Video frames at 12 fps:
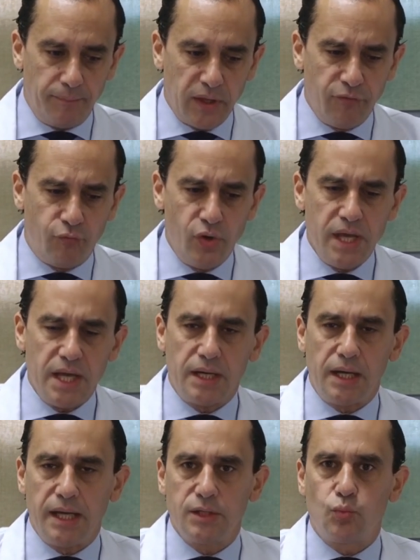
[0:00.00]
If we
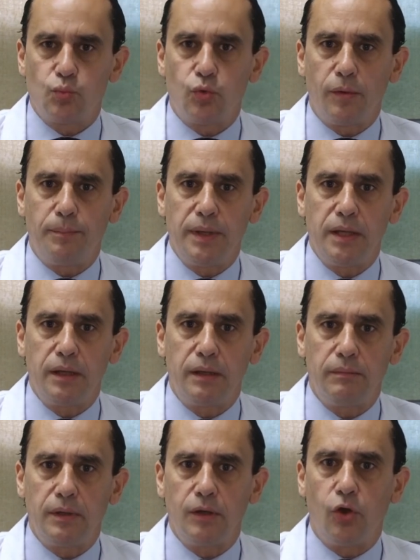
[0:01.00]
analyze what's
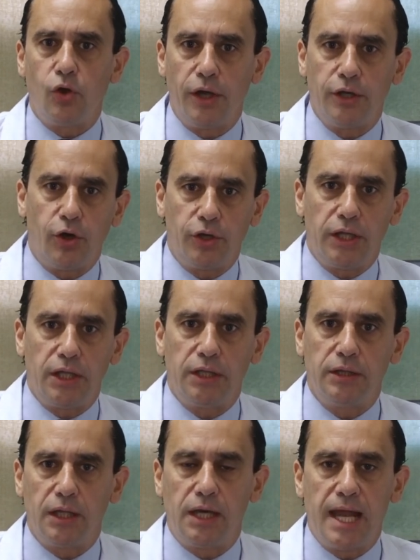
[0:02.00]
been going on
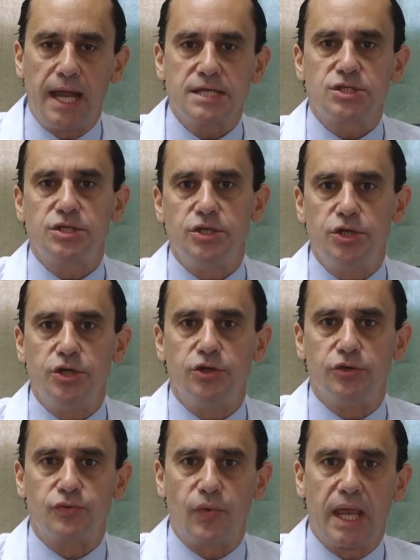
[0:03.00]
in the last
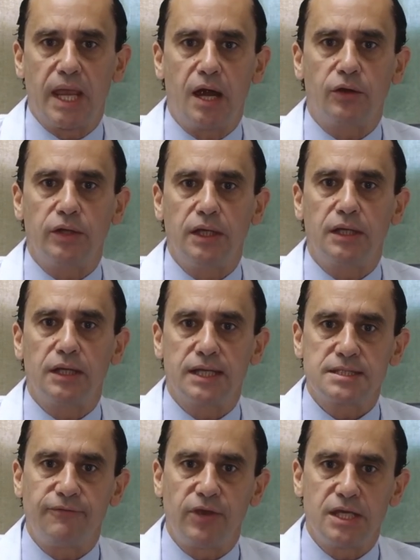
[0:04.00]
year regarding
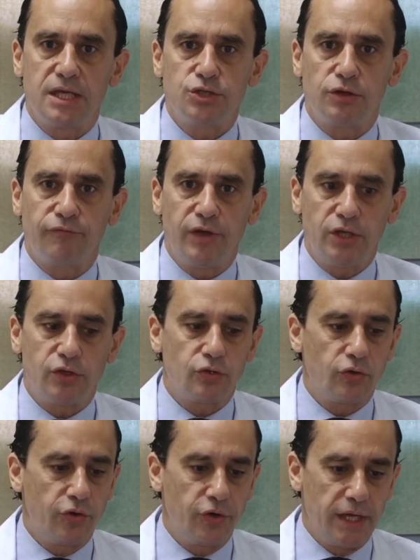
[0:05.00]
classification of ventral
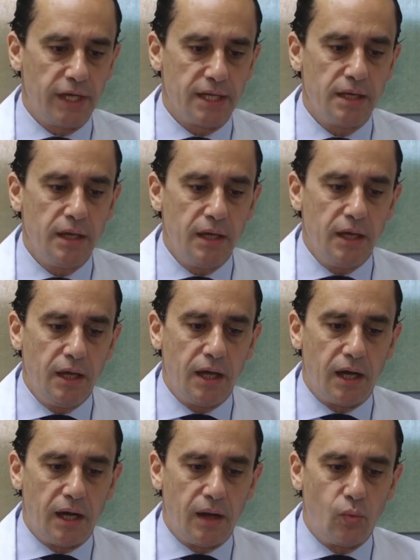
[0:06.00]
hernia,
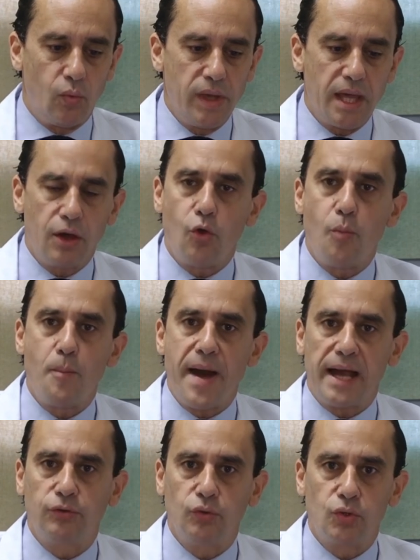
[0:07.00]
we can go
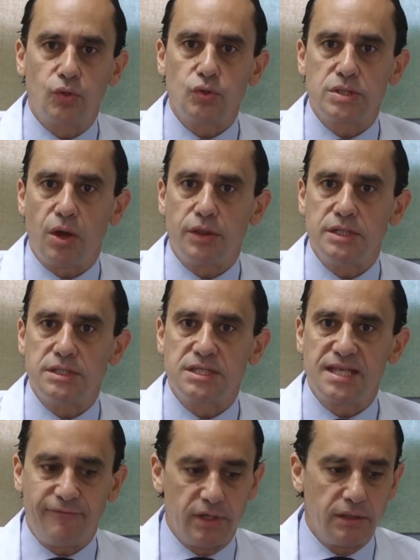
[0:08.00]
back to
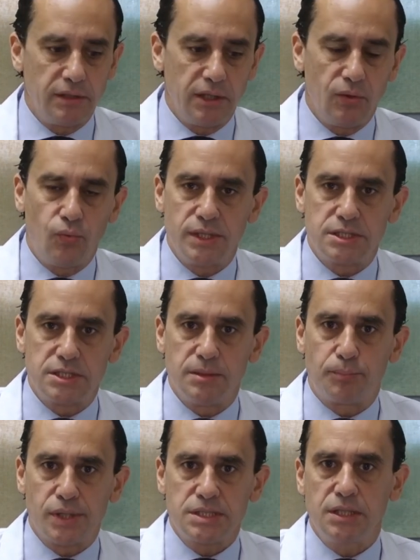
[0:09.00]
2007, in which the
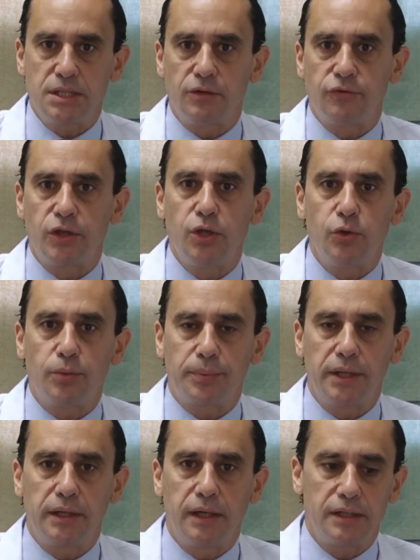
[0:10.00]
president of the
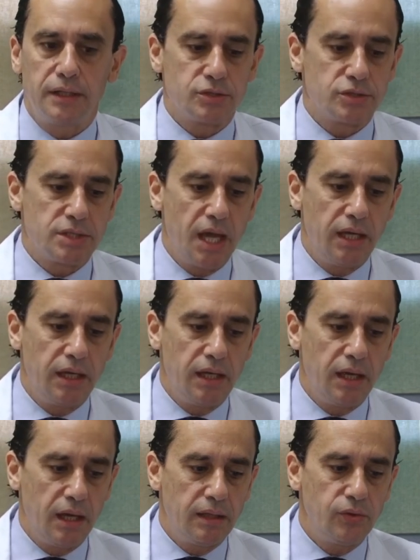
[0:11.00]
European Hernia
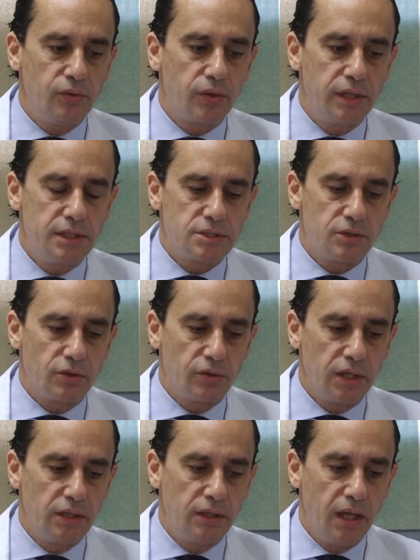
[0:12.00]
Society, Andrew
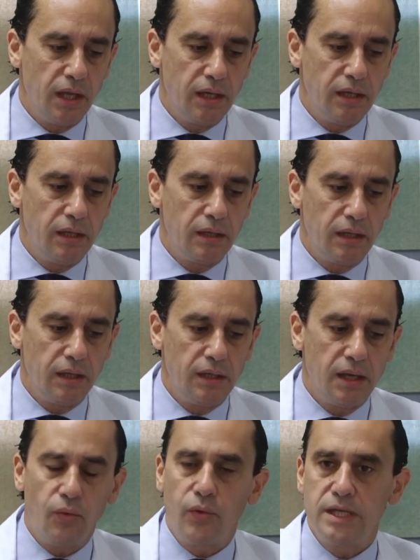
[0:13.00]
Kisner, in the
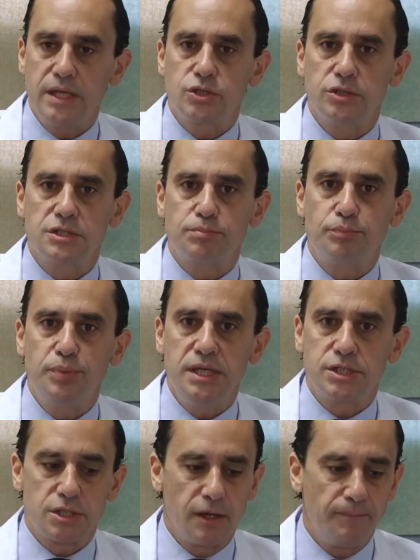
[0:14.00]
inauguration
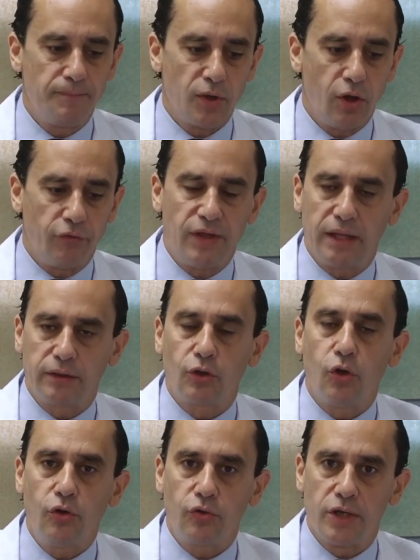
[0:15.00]
speech of that
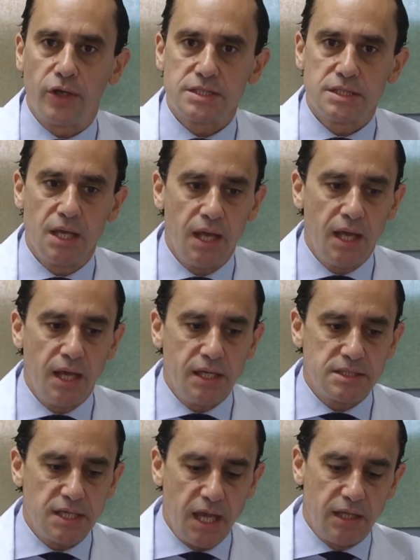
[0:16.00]
Congress,
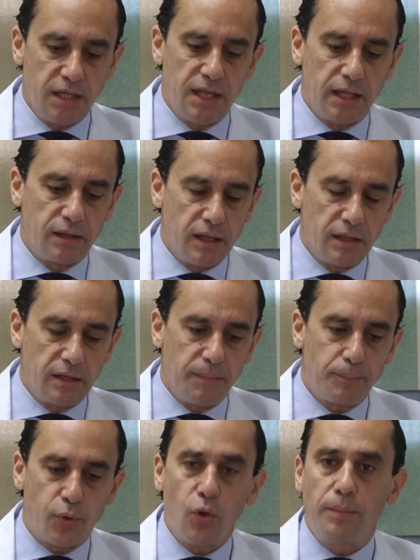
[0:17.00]
say that the
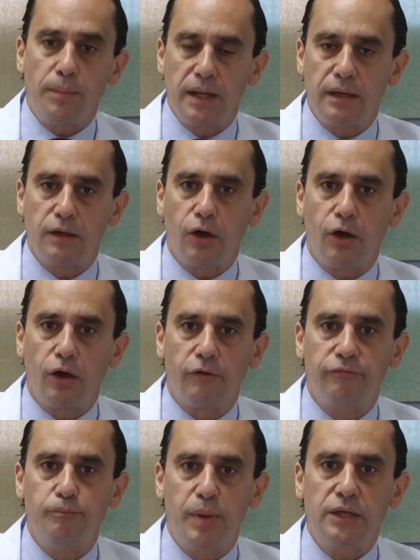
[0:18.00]
problem
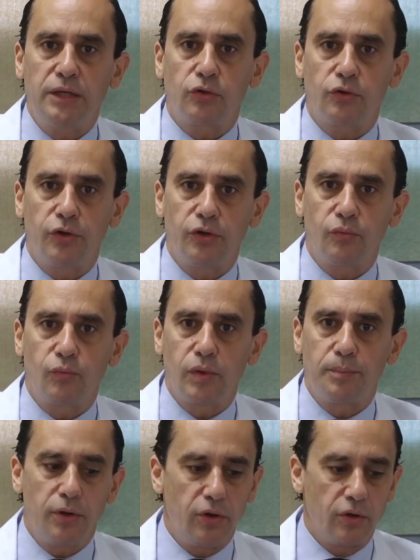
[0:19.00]
of ventral hernia
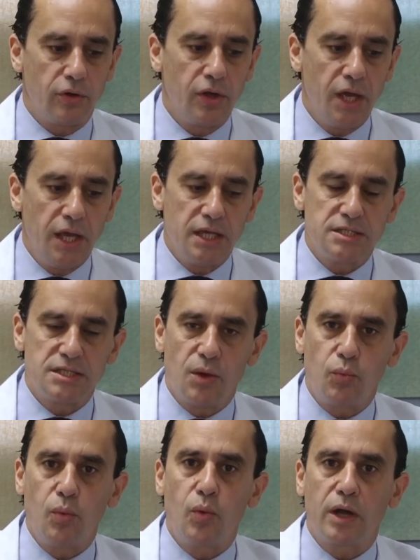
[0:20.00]
repair is that
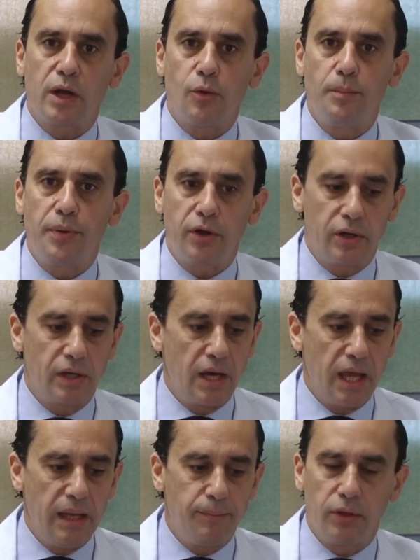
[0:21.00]
we were comparing
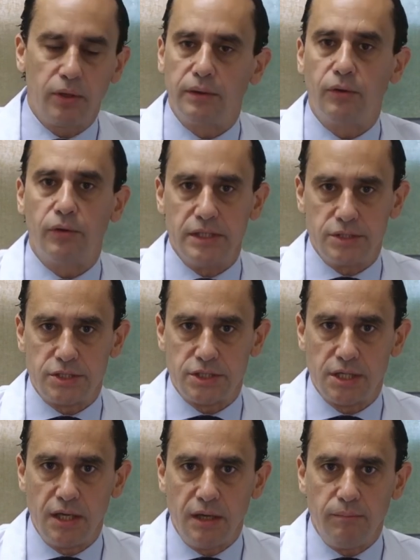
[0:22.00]
apple and
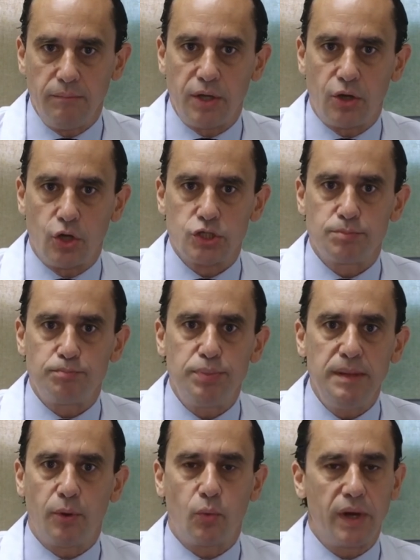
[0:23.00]
orange, because
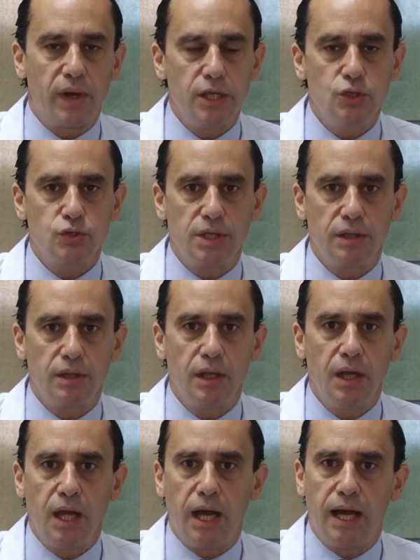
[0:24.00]
people were using
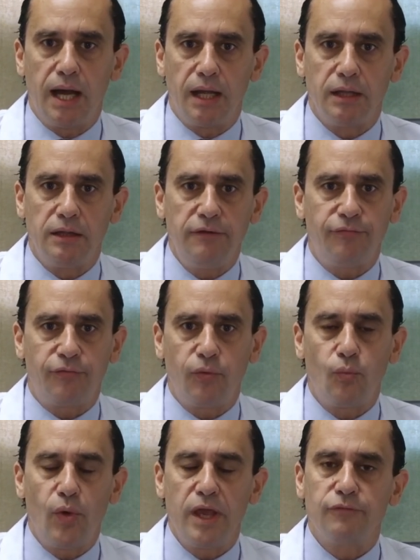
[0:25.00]
a
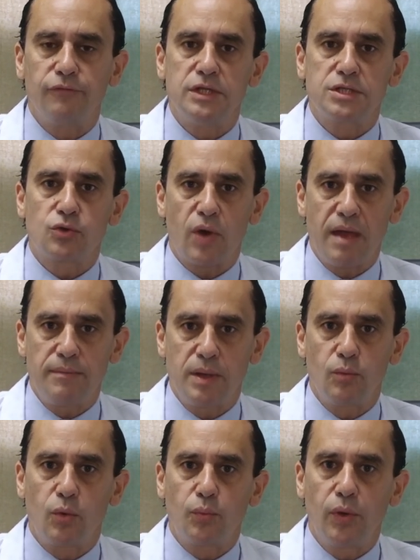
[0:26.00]
different way of
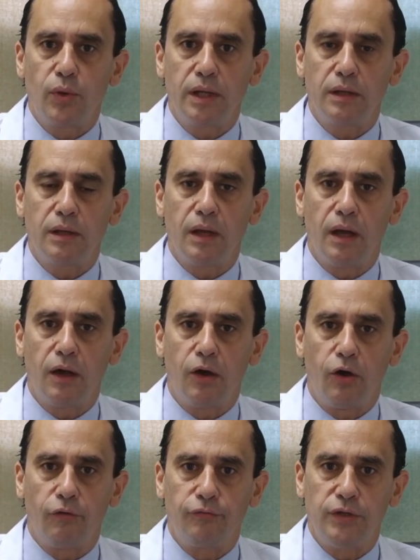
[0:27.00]
describing what way
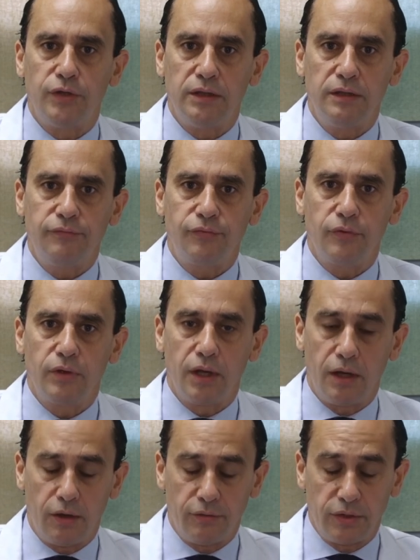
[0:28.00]
of
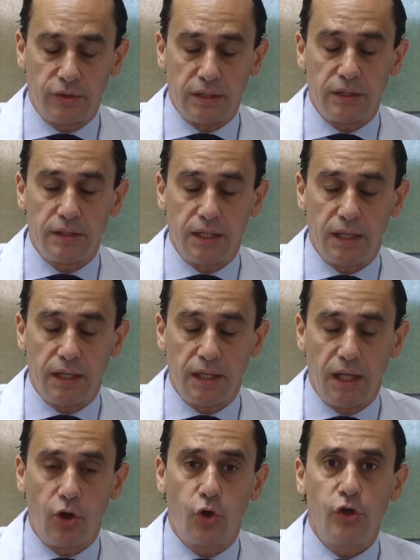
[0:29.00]
the
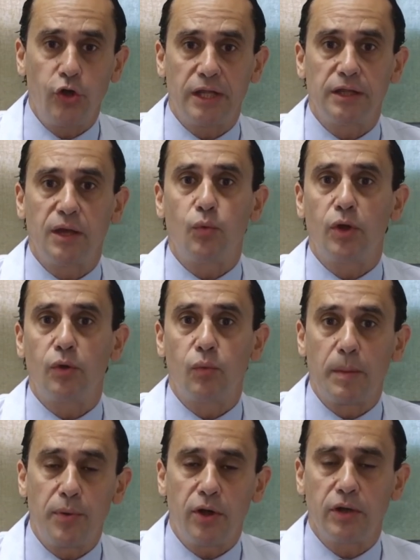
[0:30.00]
hernia they were
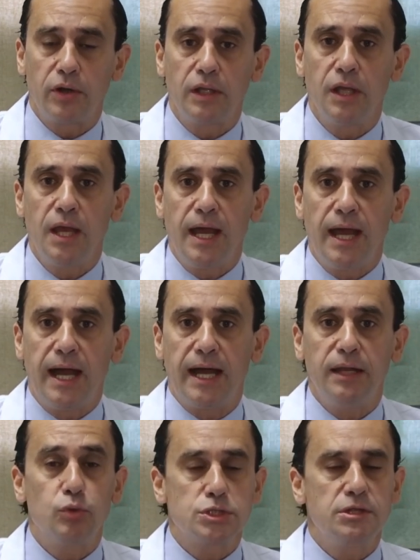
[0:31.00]
repairing,
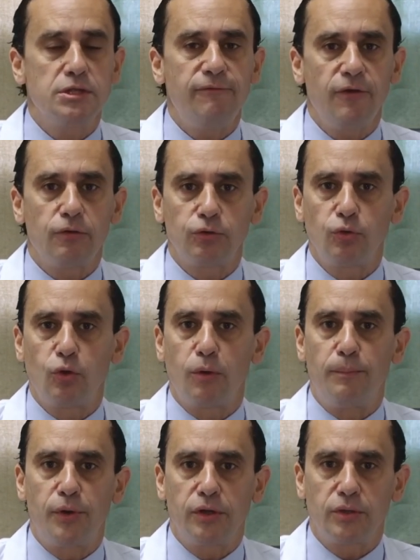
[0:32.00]
and it was difficult to
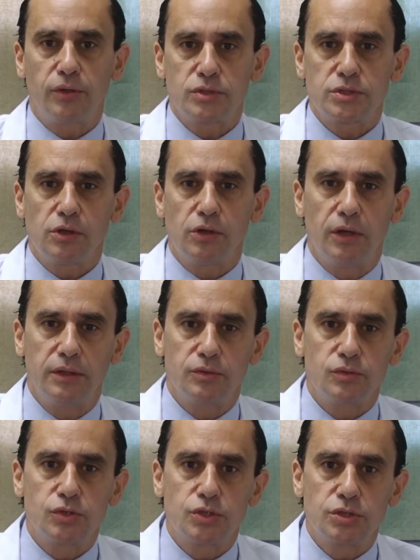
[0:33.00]
compare the result and
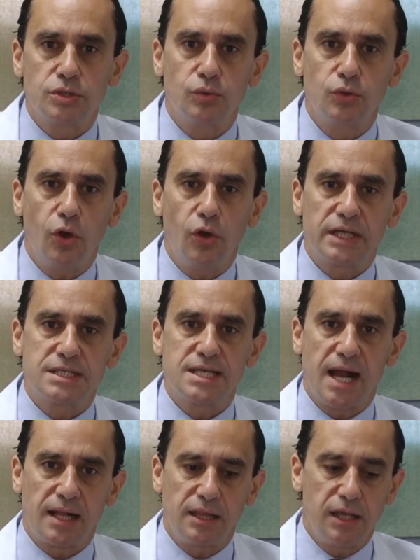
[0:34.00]
to know
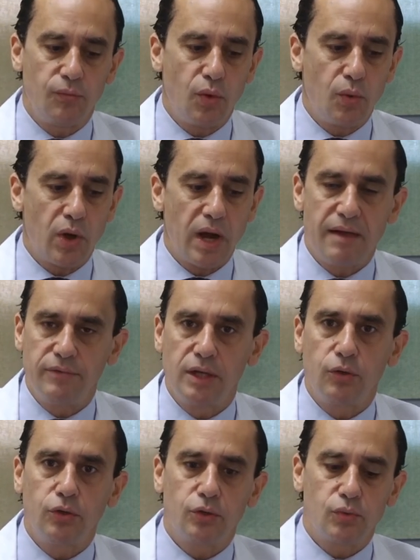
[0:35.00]
exactly if we were
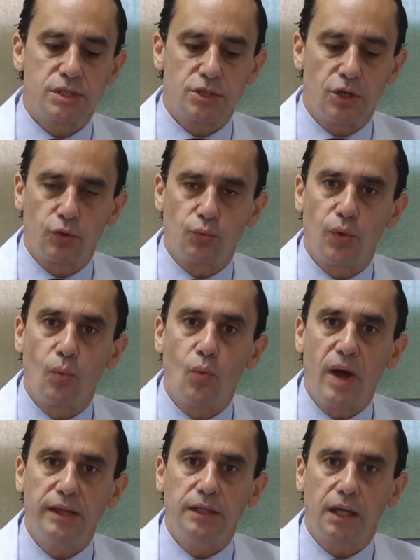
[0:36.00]
having good results with
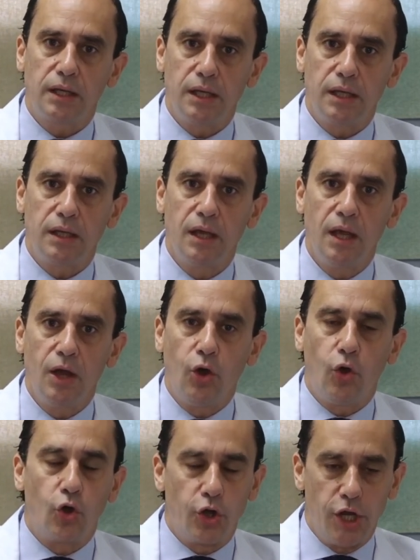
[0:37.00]
one technique
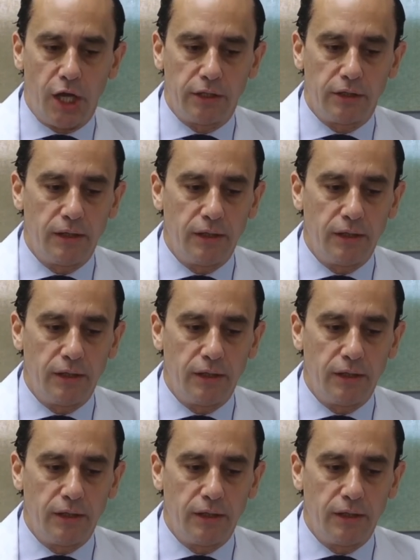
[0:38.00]
or not.